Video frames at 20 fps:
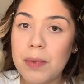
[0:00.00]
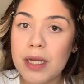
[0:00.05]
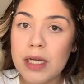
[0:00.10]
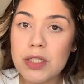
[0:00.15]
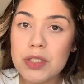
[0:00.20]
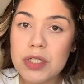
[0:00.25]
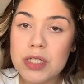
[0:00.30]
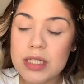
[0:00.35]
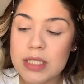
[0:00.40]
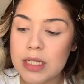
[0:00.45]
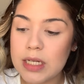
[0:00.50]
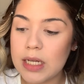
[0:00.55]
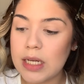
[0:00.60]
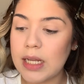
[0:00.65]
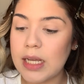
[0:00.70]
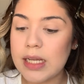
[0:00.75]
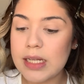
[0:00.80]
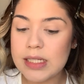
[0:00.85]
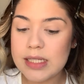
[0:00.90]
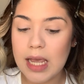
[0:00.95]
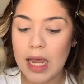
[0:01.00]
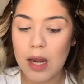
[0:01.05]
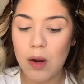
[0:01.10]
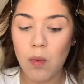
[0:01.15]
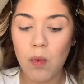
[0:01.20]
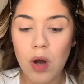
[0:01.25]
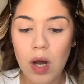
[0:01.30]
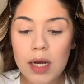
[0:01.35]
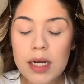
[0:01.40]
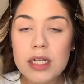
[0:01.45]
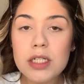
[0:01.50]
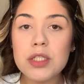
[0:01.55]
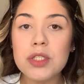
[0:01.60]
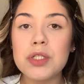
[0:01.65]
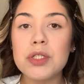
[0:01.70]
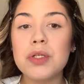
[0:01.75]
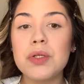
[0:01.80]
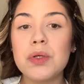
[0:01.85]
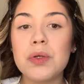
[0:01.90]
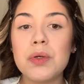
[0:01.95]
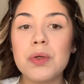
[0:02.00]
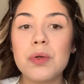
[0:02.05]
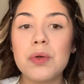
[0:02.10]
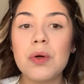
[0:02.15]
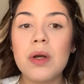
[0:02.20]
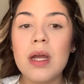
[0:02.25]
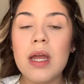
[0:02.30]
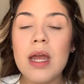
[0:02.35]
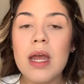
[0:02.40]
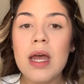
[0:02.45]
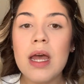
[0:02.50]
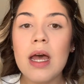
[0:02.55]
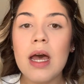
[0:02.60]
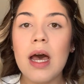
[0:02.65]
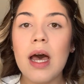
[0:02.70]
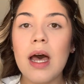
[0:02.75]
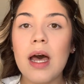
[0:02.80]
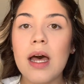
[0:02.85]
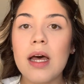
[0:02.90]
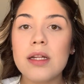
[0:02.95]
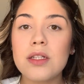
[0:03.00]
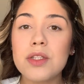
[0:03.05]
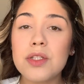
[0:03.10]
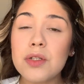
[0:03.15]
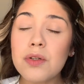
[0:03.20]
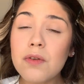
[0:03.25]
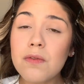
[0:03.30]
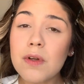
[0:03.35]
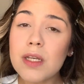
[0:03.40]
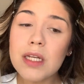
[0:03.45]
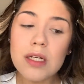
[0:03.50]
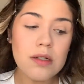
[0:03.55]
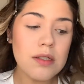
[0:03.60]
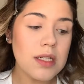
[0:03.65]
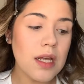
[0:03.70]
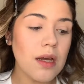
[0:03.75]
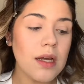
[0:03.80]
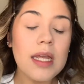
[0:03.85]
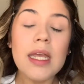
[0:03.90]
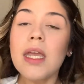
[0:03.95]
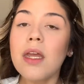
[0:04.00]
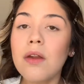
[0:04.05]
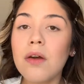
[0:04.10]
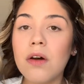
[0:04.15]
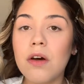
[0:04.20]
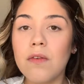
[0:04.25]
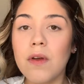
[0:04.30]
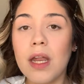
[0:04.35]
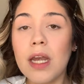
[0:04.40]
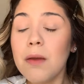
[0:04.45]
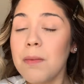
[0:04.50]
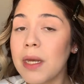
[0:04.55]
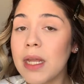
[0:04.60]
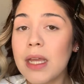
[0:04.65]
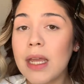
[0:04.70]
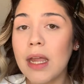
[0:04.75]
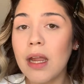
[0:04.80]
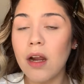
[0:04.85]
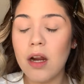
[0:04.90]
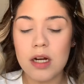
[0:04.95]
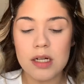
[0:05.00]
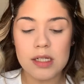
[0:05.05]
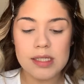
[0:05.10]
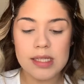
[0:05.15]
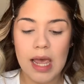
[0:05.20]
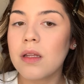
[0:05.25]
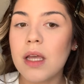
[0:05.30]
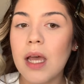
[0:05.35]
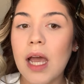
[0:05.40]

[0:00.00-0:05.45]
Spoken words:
be interested in, is I wanted to do videos on keto, if anybody cares.